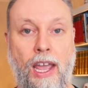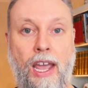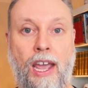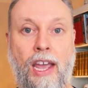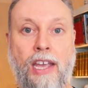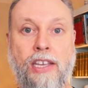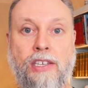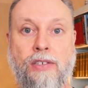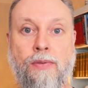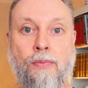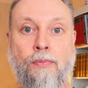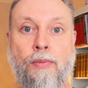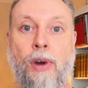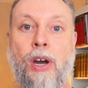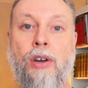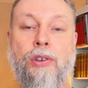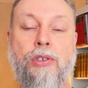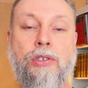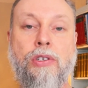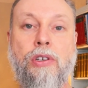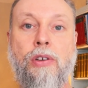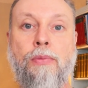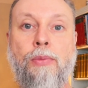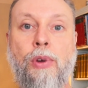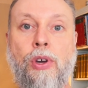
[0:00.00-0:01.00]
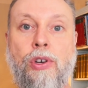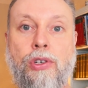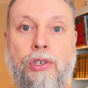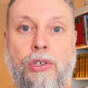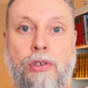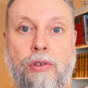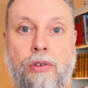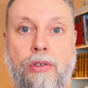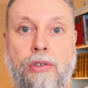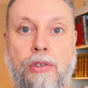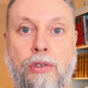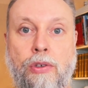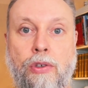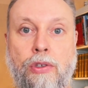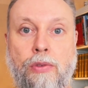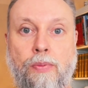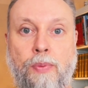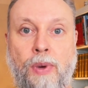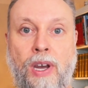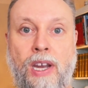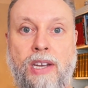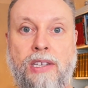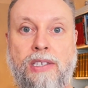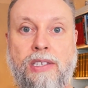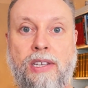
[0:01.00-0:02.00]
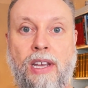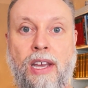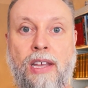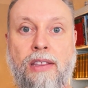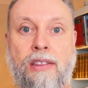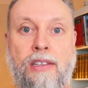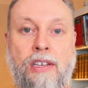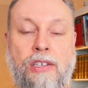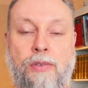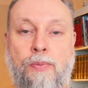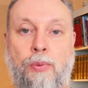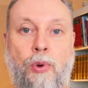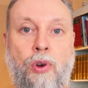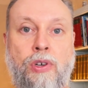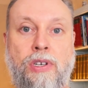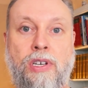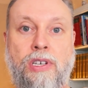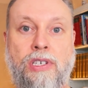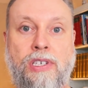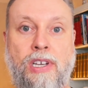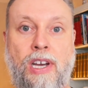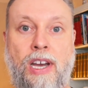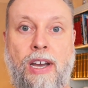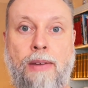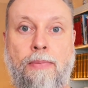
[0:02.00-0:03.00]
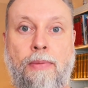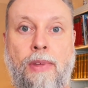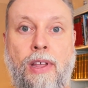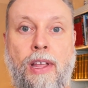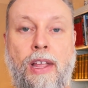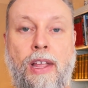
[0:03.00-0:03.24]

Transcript: as most commercial toothpaste at this point in time